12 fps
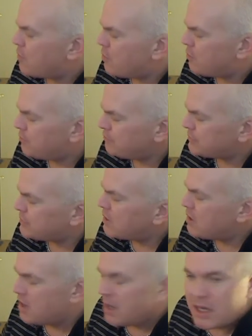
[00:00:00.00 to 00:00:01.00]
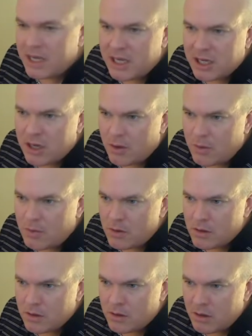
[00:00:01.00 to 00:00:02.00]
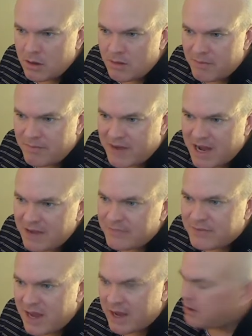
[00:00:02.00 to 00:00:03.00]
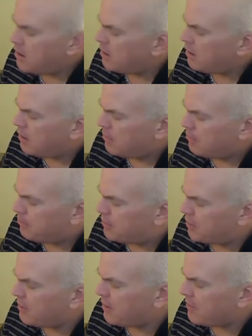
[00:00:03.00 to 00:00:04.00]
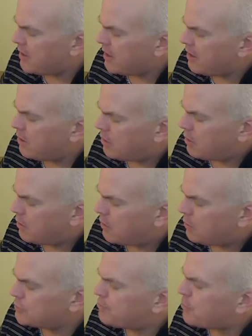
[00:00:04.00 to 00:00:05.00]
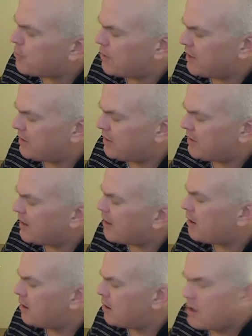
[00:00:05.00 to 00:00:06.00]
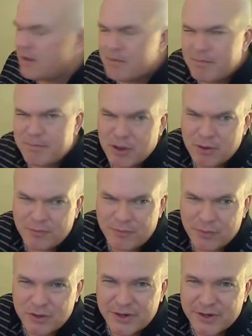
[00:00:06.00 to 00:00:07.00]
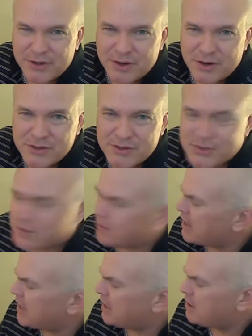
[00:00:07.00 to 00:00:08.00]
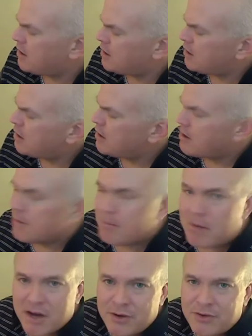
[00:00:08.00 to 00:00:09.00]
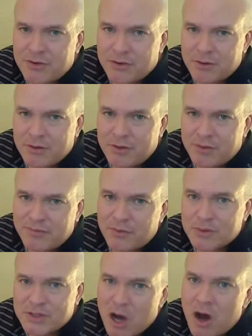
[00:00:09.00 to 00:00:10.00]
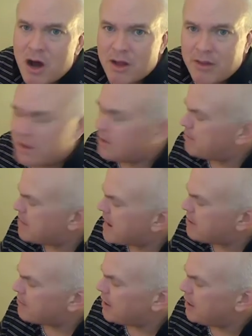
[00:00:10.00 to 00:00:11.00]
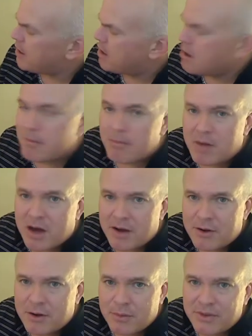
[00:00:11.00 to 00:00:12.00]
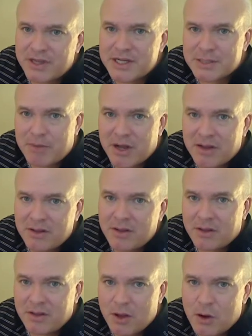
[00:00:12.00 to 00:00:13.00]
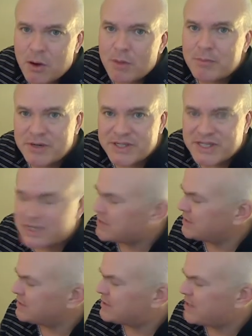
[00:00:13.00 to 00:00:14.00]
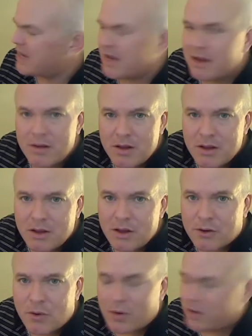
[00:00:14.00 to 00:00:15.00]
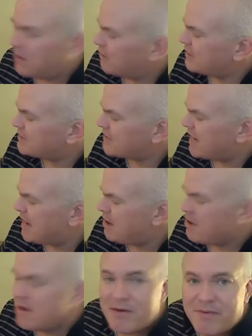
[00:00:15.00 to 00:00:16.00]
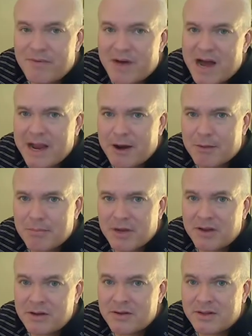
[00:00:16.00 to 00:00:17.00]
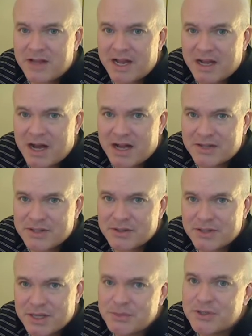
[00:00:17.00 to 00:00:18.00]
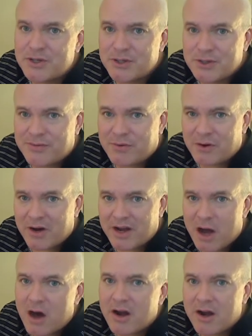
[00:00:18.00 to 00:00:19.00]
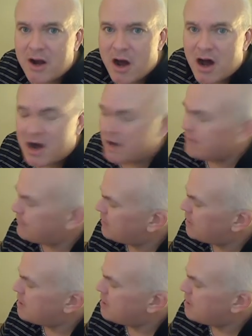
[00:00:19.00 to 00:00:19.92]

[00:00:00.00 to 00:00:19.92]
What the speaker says: ohms. Ego 510 beauty ring, holes bored into there, beautiful clear screen. Monitor the volts on the battery. Monitor with this button the ohm resistance that your coil is at. Fire button that also substitutes for an on and off.